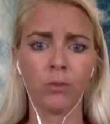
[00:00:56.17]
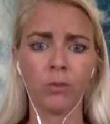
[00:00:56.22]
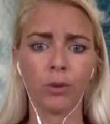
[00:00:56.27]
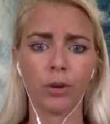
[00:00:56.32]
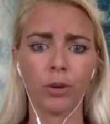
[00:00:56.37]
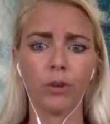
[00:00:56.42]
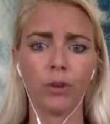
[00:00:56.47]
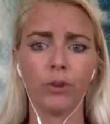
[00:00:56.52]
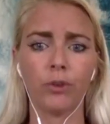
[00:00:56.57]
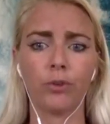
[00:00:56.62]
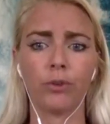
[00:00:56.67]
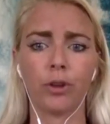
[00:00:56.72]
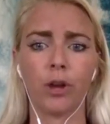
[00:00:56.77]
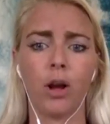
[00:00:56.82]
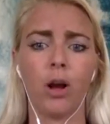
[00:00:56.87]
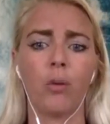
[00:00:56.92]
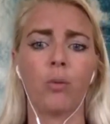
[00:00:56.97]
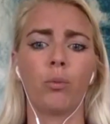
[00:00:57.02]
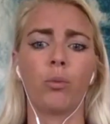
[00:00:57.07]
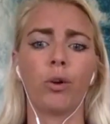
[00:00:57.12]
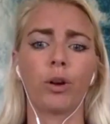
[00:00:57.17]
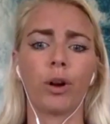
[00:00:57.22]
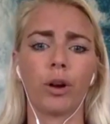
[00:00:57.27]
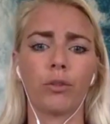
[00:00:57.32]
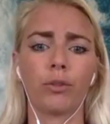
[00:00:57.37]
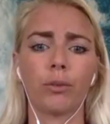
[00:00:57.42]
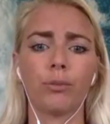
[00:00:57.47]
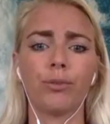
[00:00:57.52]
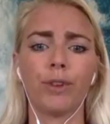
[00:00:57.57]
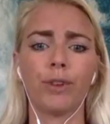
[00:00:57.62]
We're going to do some work
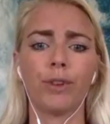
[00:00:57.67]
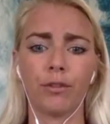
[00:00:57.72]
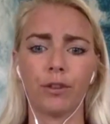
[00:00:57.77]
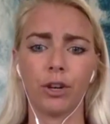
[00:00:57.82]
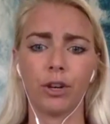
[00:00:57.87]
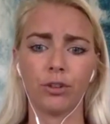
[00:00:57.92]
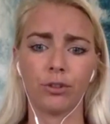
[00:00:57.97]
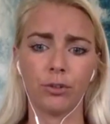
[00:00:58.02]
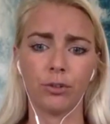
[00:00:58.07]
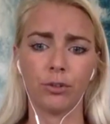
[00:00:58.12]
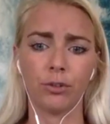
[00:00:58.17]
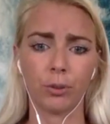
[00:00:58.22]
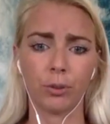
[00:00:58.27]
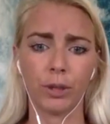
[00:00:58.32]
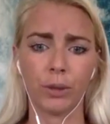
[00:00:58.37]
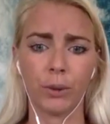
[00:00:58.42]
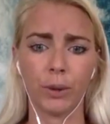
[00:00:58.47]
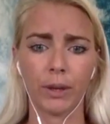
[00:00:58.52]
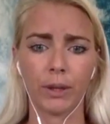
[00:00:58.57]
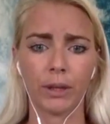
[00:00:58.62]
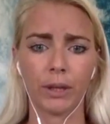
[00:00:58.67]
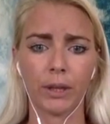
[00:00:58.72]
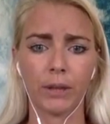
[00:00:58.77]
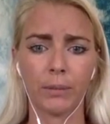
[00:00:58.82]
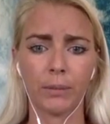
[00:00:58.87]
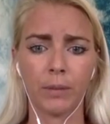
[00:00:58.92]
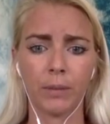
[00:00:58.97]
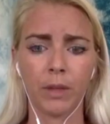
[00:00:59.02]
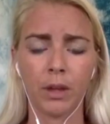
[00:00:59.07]
on some definitions really quickly.